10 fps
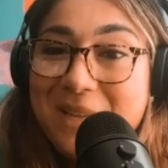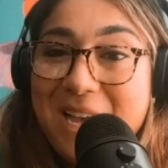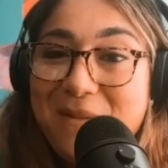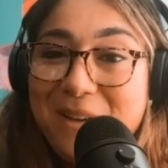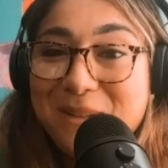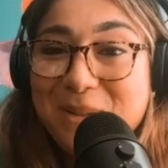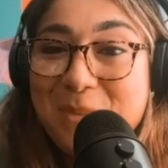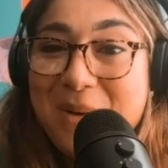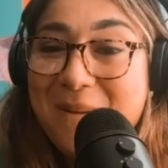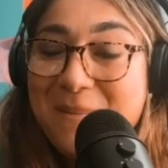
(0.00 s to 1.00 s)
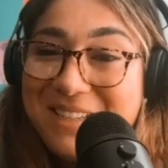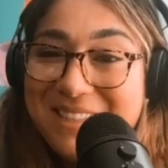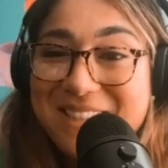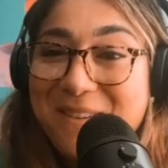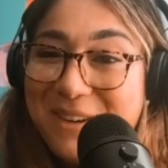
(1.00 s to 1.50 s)
having a single mom that
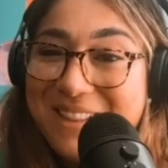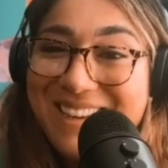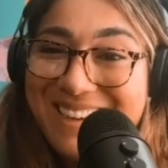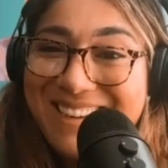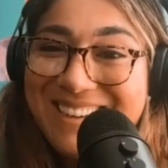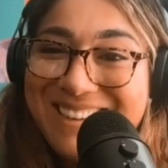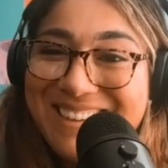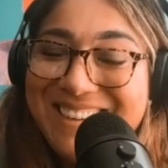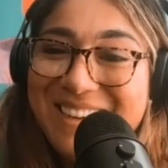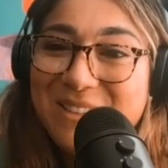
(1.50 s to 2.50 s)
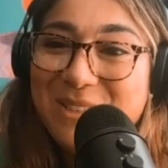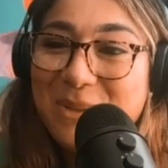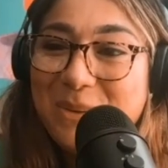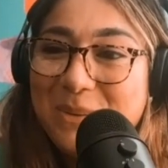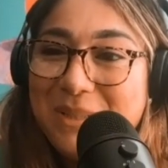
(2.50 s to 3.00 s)
does everything
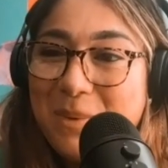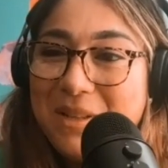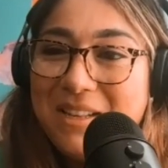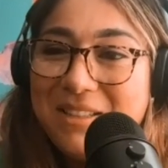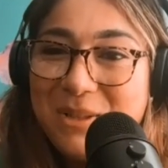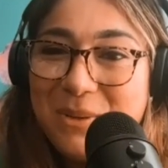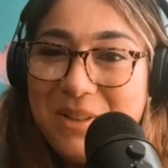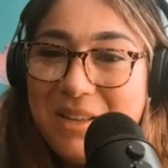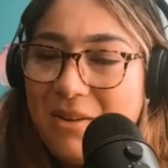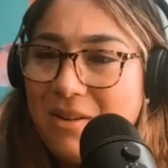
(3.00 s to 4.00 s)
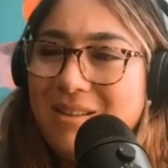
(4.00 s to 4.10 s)
to someone that's doing that, we're